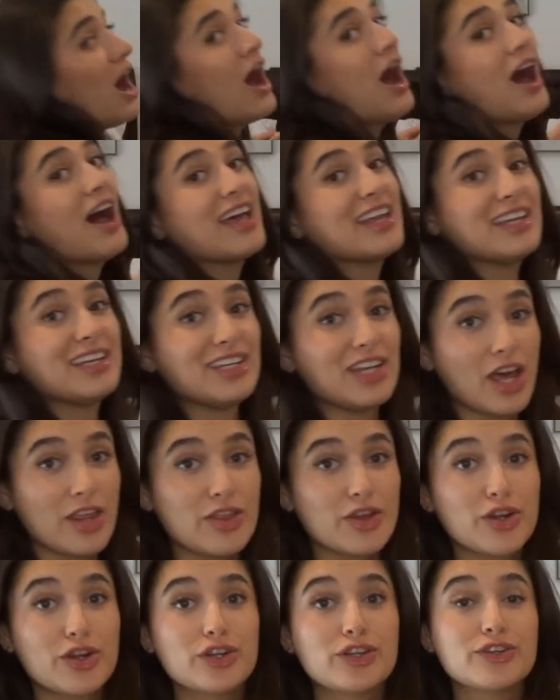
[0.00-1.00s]

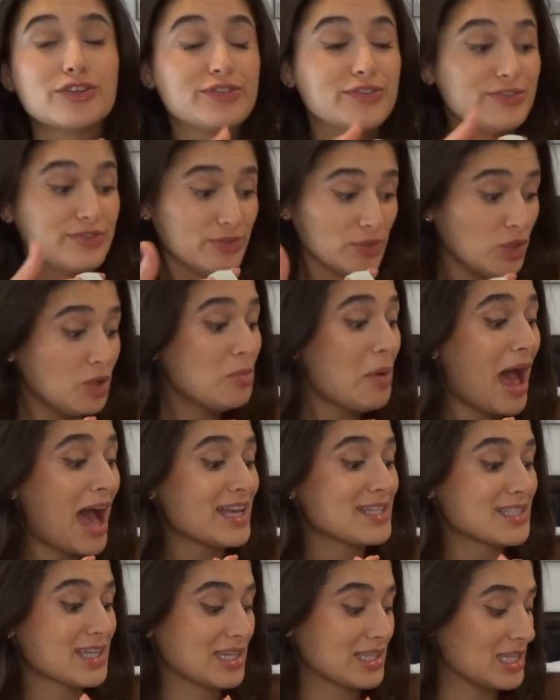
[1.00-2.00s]
another full
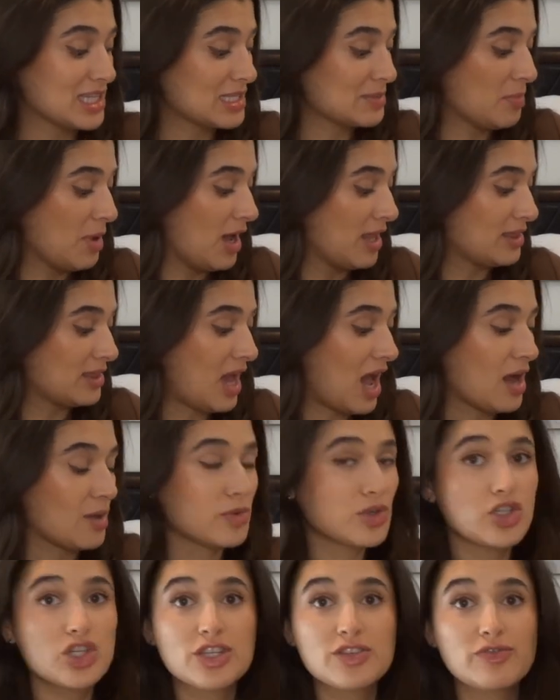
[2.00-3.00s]
basket this month. I
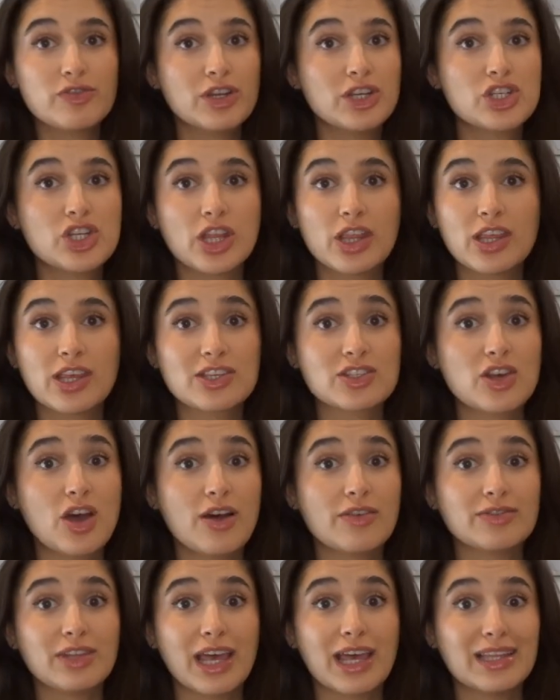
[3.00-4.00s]
was just finishing things
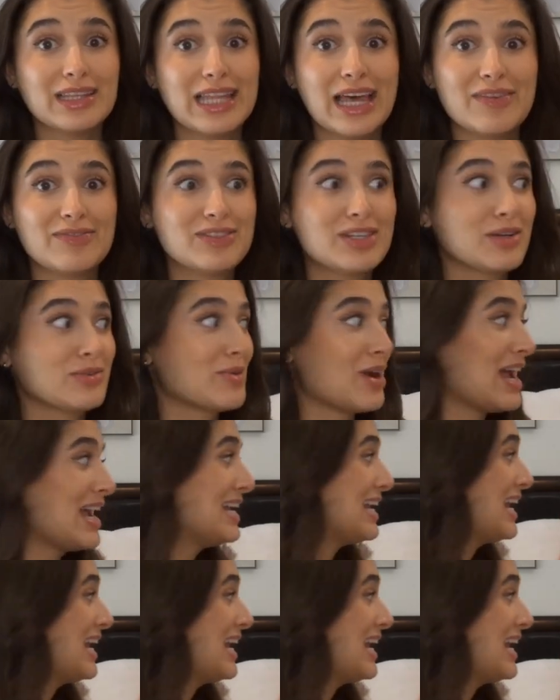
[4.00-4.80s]
off like left and right,